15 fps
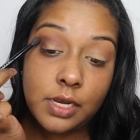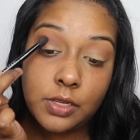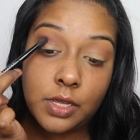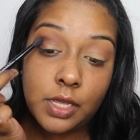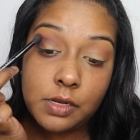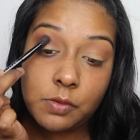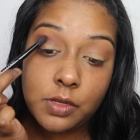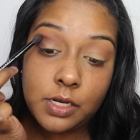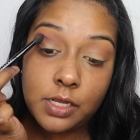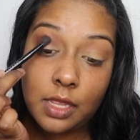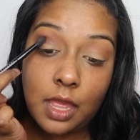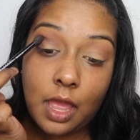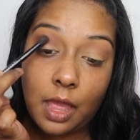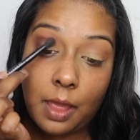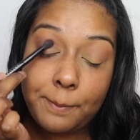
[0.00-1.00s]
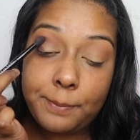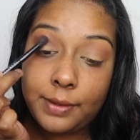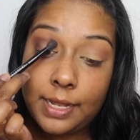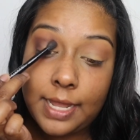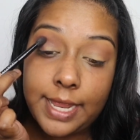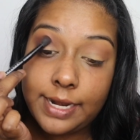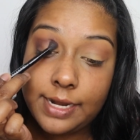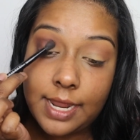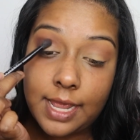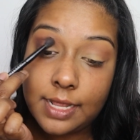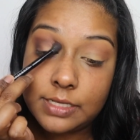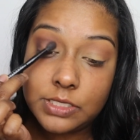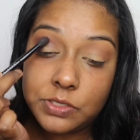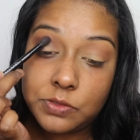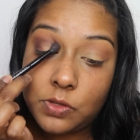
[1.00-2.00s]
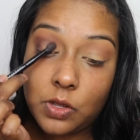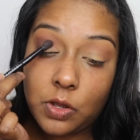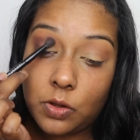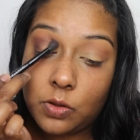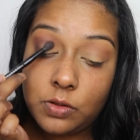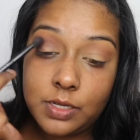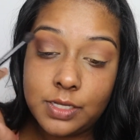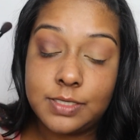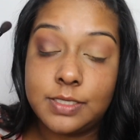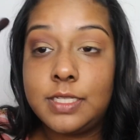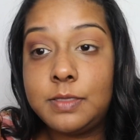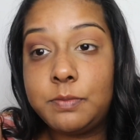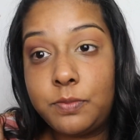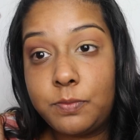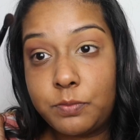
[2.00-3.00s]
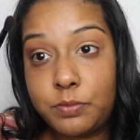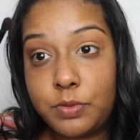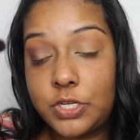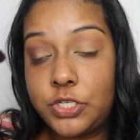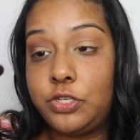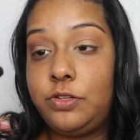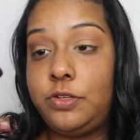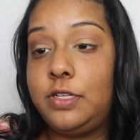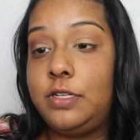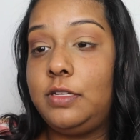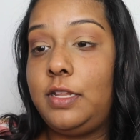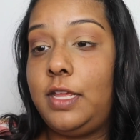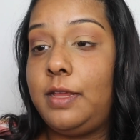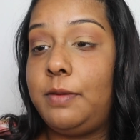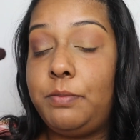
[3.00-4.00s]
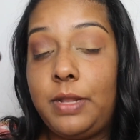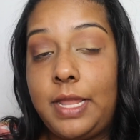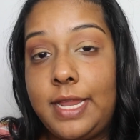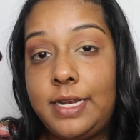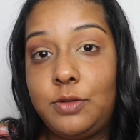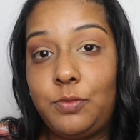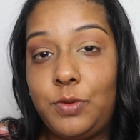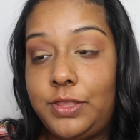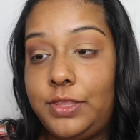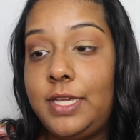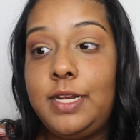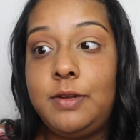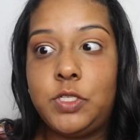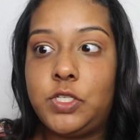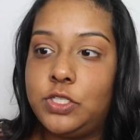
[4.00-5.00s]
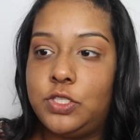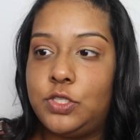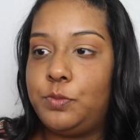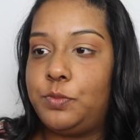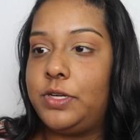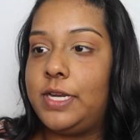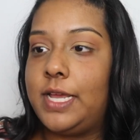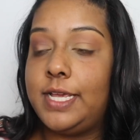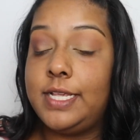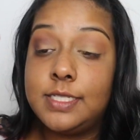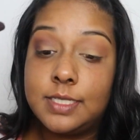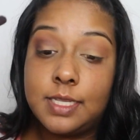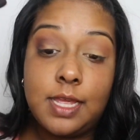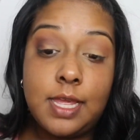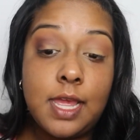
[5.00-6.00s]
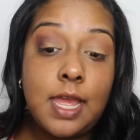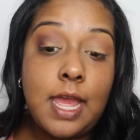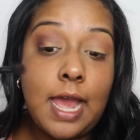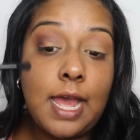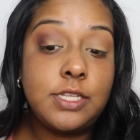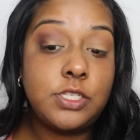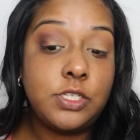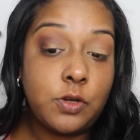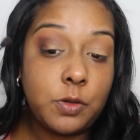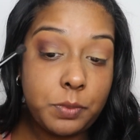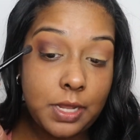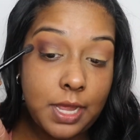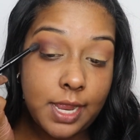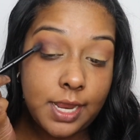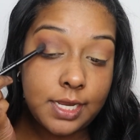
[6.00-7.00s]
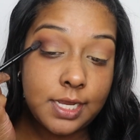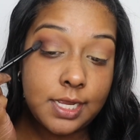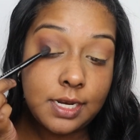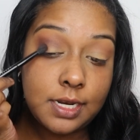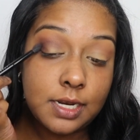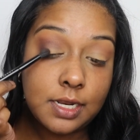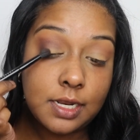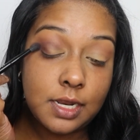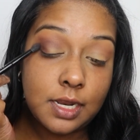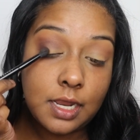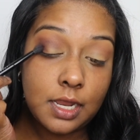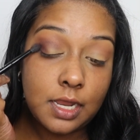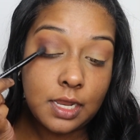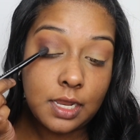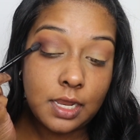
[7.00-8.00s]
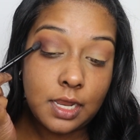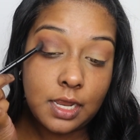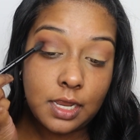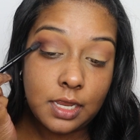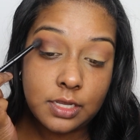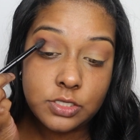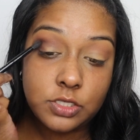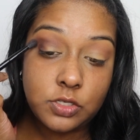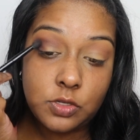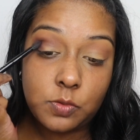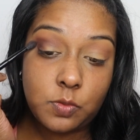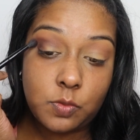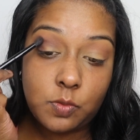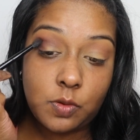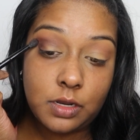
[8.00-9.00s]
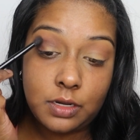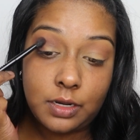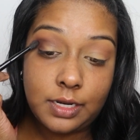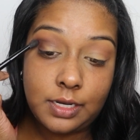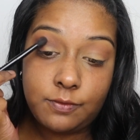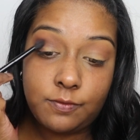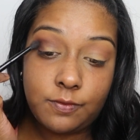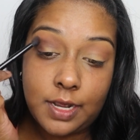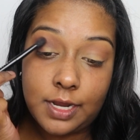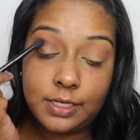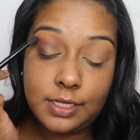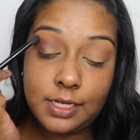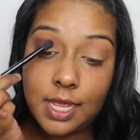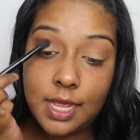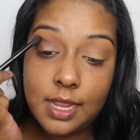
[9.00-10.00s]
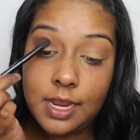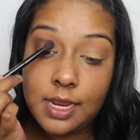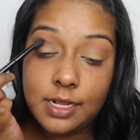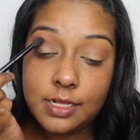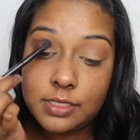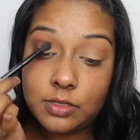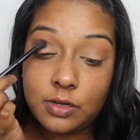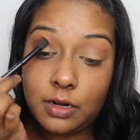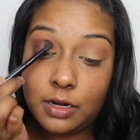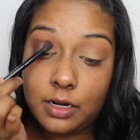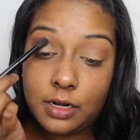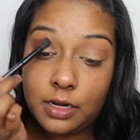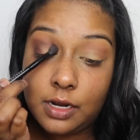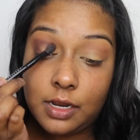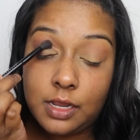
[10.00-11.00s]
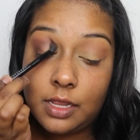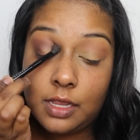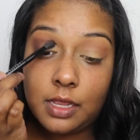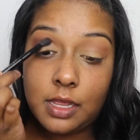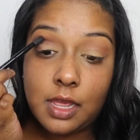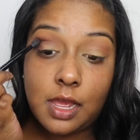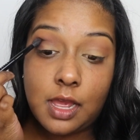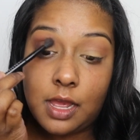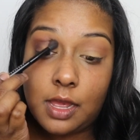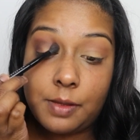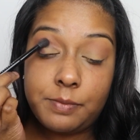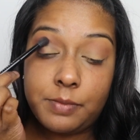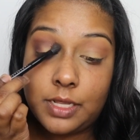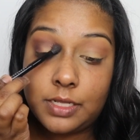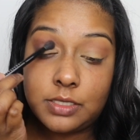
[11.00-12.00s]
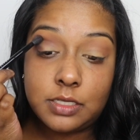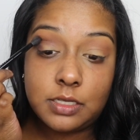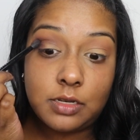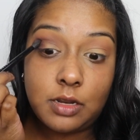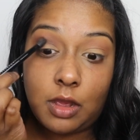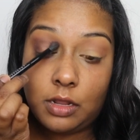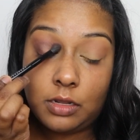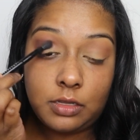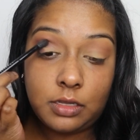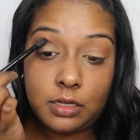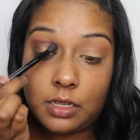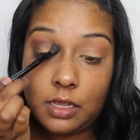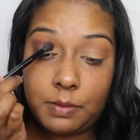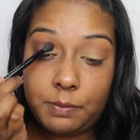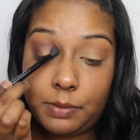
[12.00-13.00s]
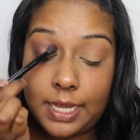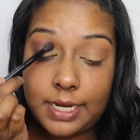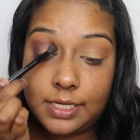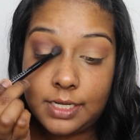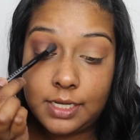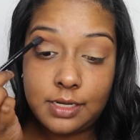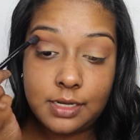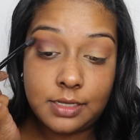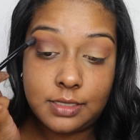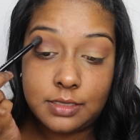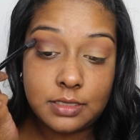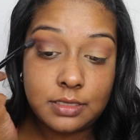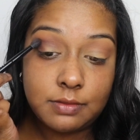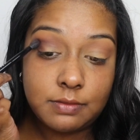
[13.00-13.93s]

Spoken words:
you kind of want to blend as you go, because this brush you can like blend with it, which is super nice as you're applying it, because you don't want any fine lines or it to not look blended, as